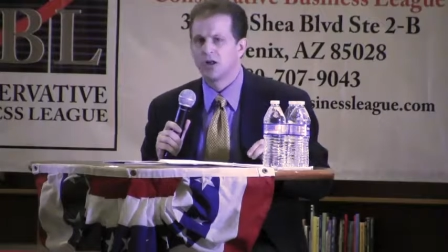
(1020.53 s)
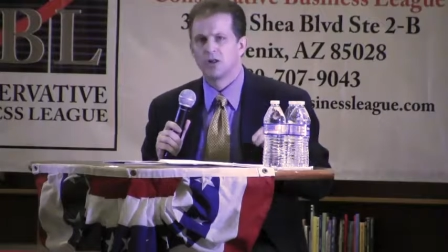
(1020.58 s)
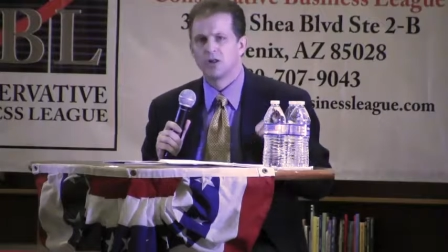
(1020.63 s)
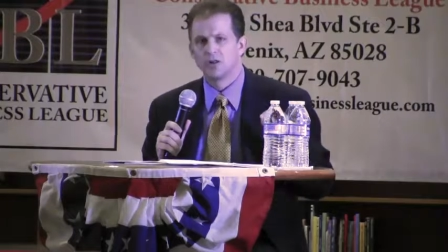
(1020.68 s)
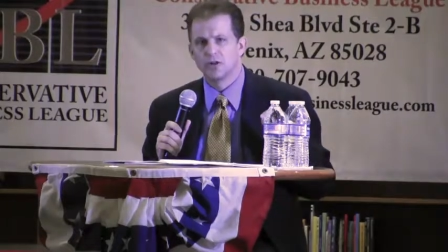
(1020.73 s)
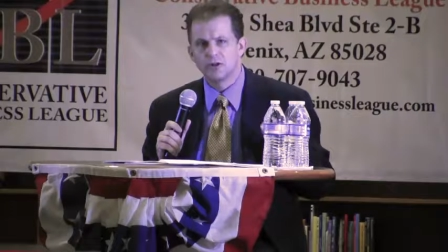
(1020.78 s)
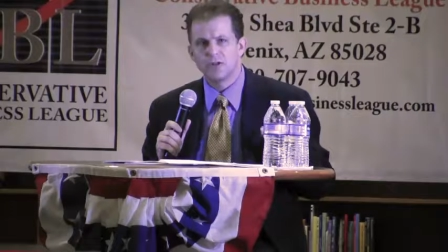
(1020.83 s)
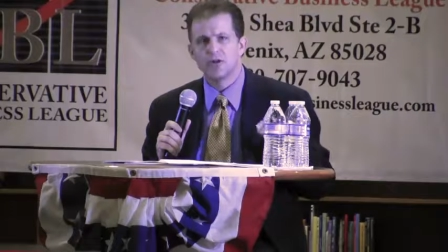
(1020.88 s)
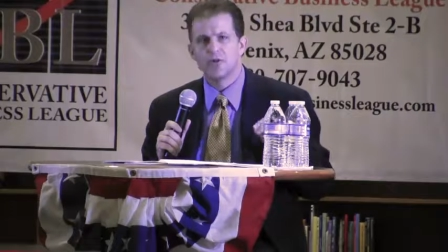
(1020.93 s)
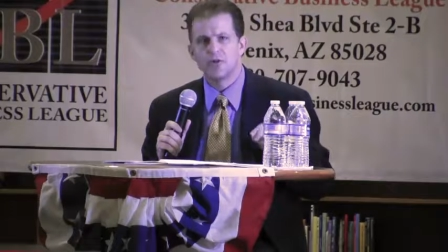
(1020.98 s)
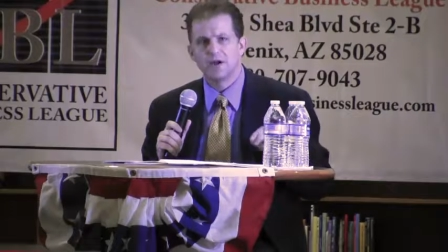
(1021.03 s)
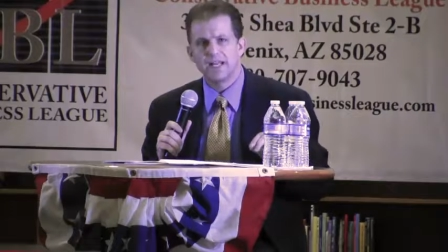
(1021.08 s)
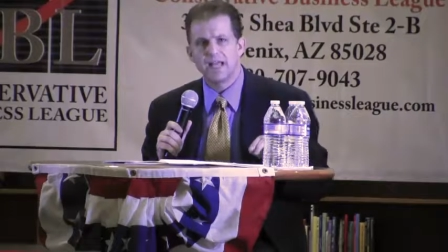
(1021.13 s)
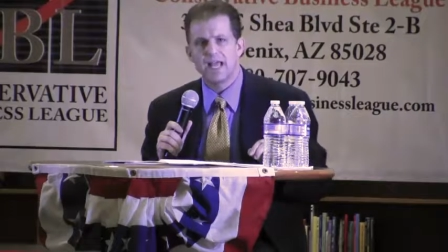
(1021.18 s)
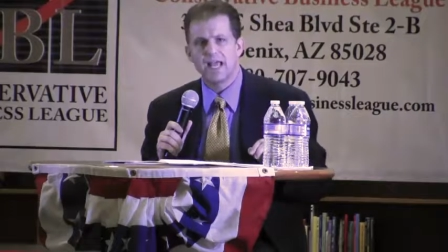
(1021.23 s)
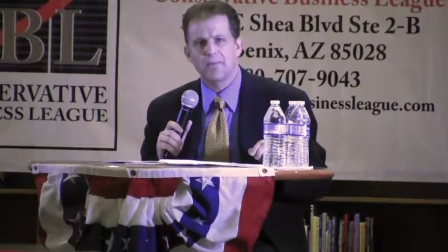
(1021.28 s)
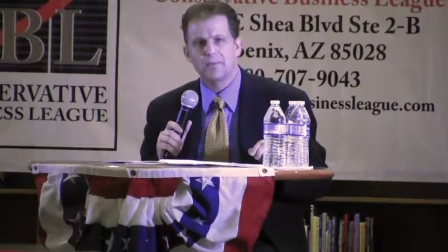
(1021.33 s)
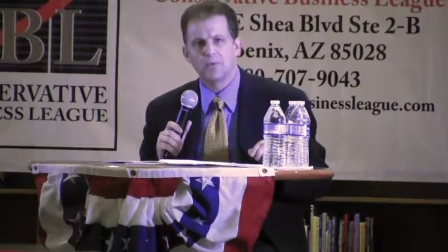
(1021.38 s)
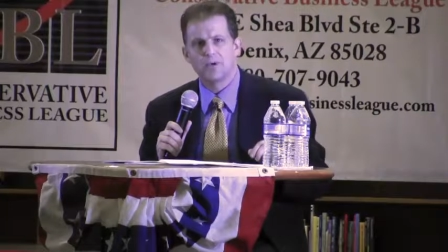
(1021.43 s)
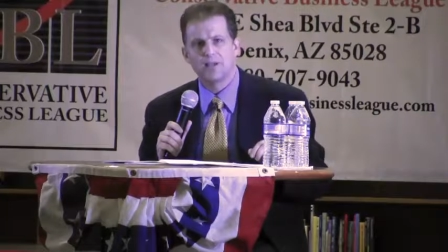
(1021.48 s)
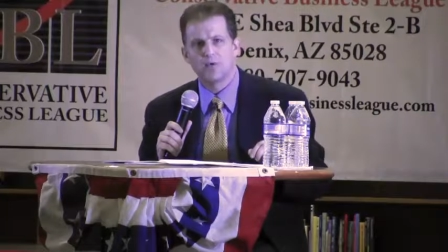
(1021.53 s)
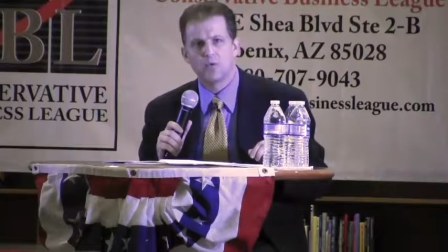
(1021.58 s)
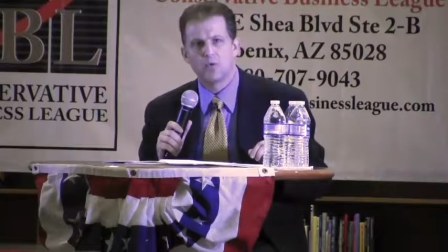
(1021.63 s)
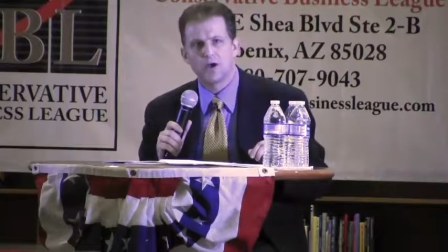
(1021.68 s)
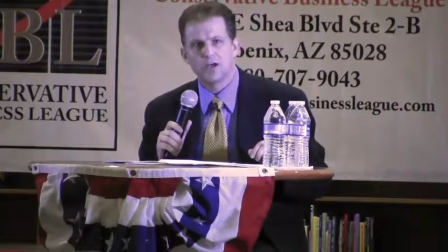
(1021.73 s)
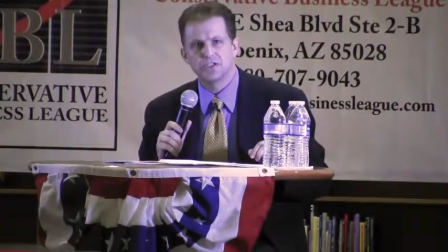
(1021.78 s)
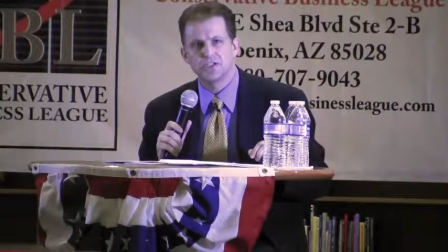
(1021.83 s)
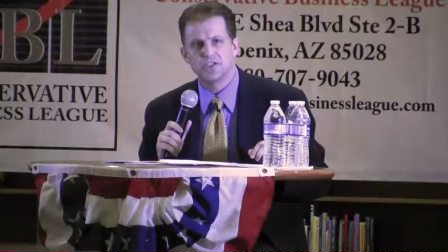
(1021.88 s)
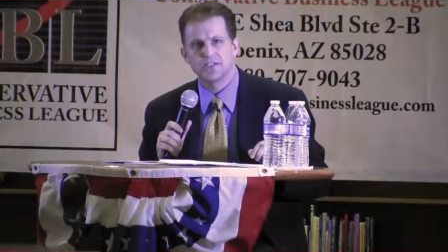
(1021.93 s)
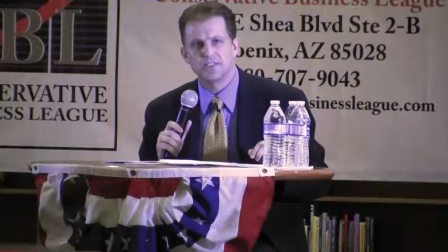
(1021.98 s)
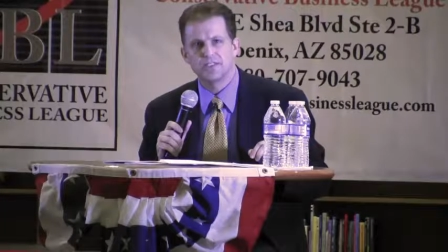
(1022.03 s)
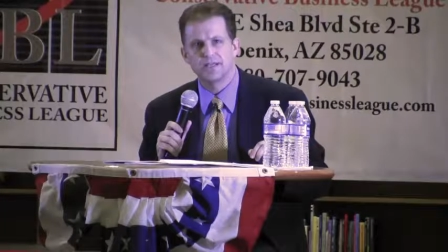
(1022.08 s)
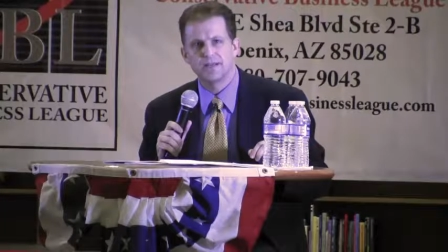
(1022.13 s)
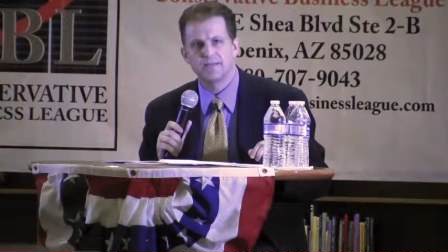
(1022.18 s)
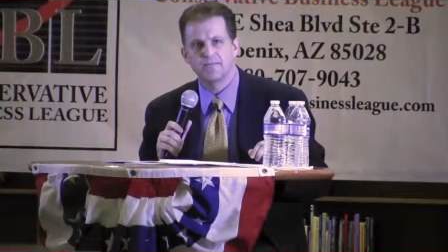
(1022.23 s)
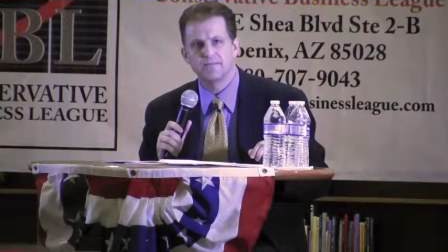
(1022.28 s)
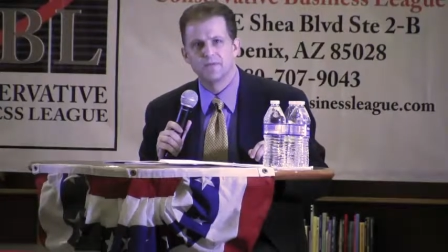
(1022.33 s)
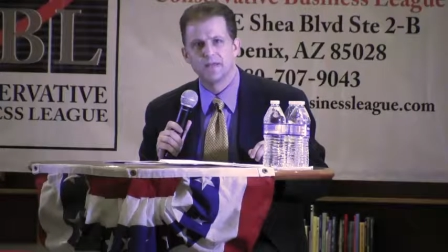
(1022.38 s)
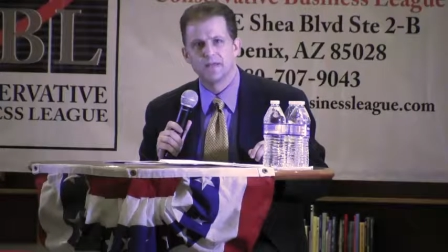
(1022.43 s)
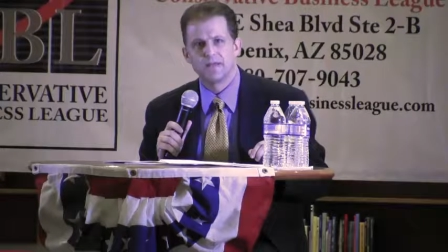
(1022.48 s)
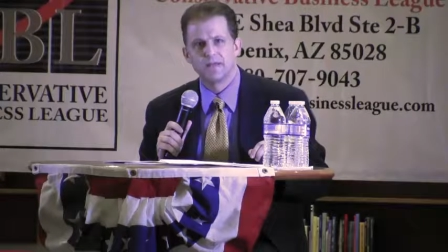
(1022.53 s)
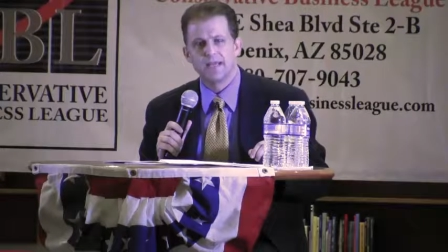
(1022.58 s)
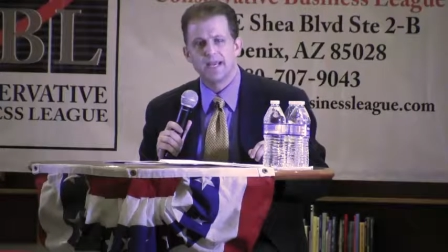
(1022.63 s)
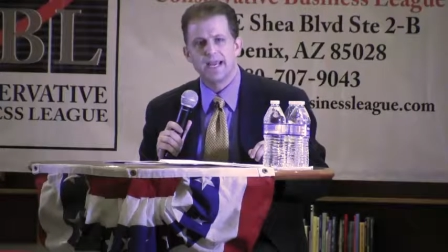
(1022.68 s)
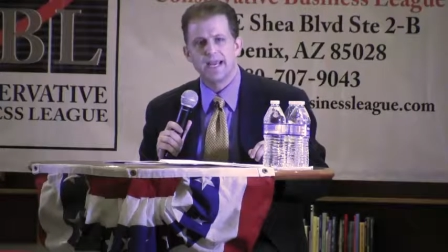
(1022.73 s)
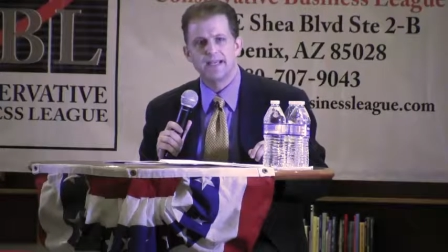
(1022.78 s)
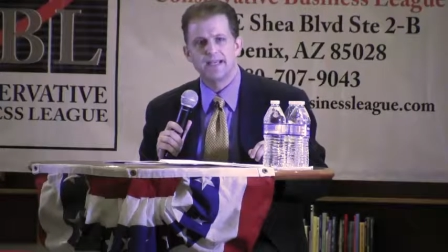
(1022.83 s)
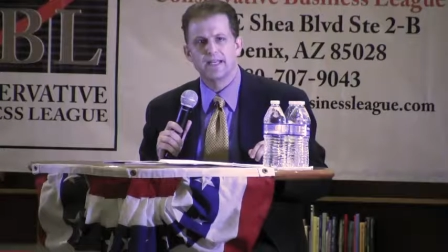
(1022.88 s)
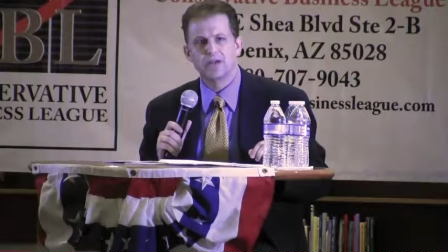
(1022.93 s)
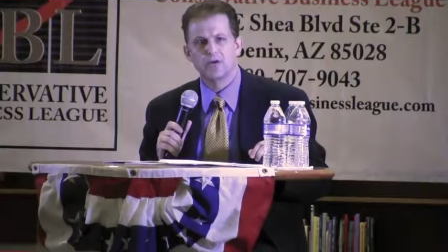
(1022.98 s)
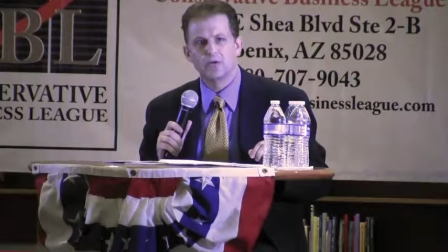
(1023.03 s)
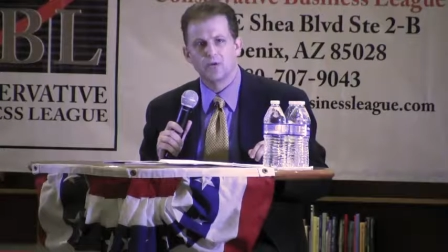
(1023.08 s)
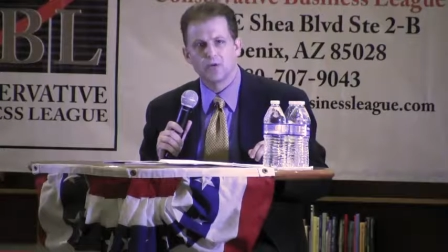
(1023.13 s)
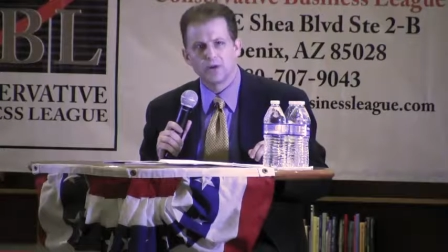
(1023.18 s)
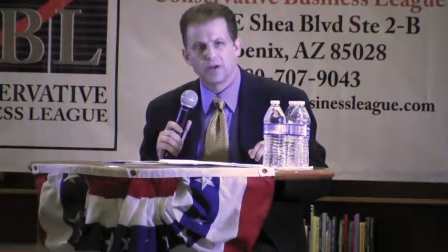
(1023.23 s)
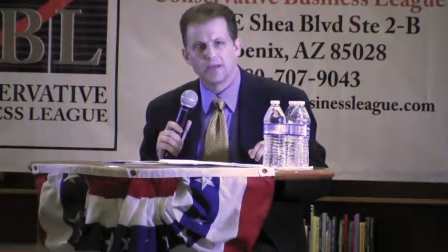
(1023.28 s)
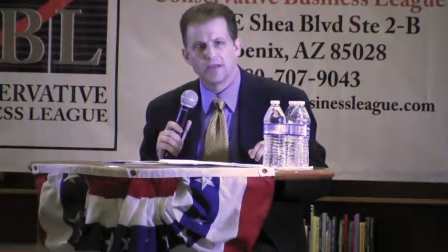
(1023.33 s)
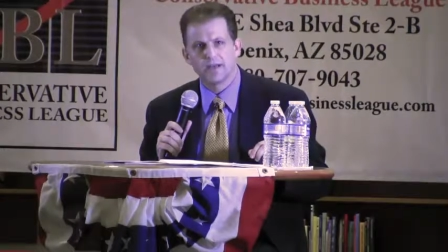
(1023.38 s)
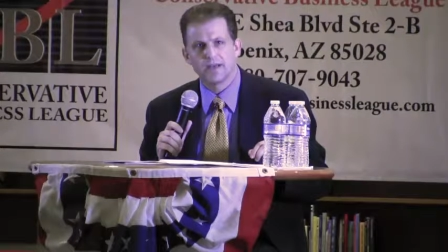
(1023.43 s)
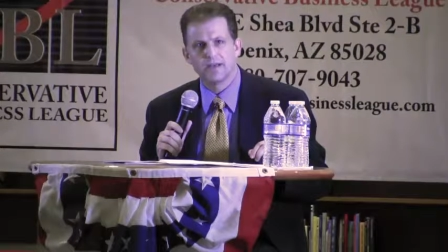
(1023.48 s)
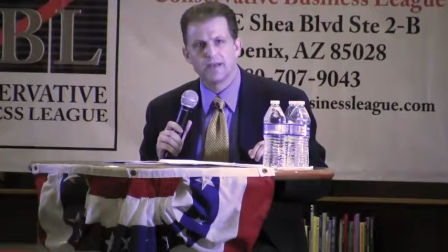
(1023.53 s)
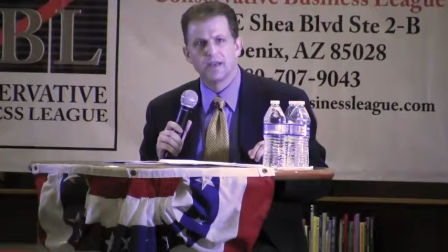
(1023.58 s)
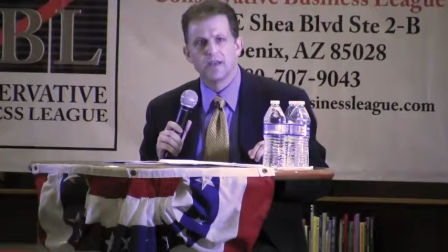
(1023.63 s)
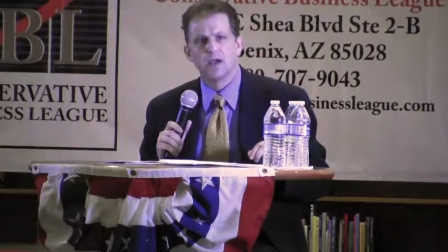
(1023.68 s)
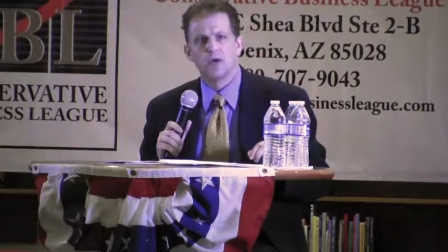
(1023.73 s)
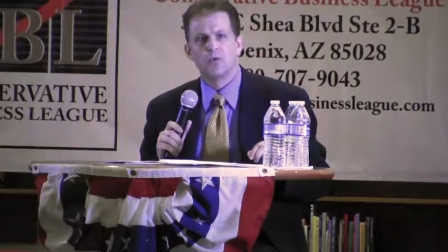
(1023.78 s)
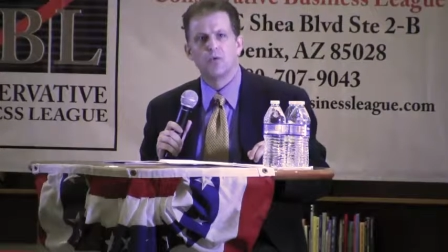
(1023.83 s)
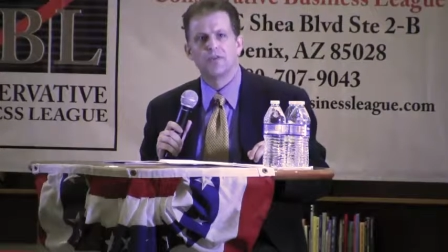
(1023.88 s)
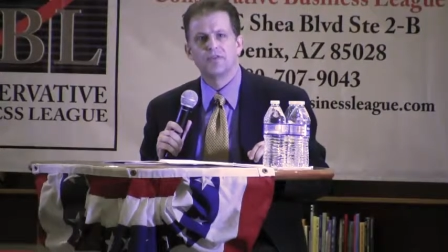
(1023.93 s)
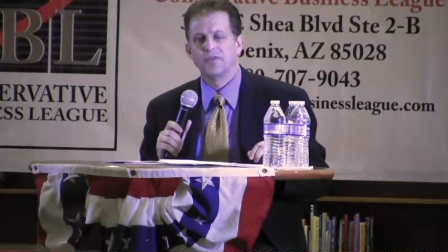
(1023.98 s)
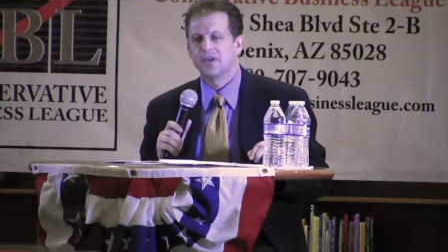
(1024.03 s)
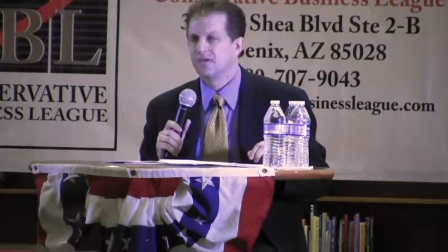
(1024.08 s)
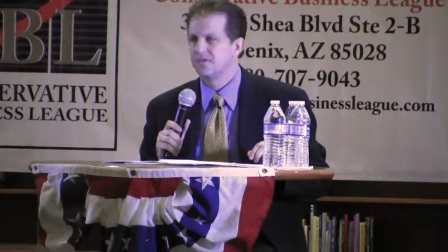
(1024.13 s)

Look at what happened in Washington and in Oregon with the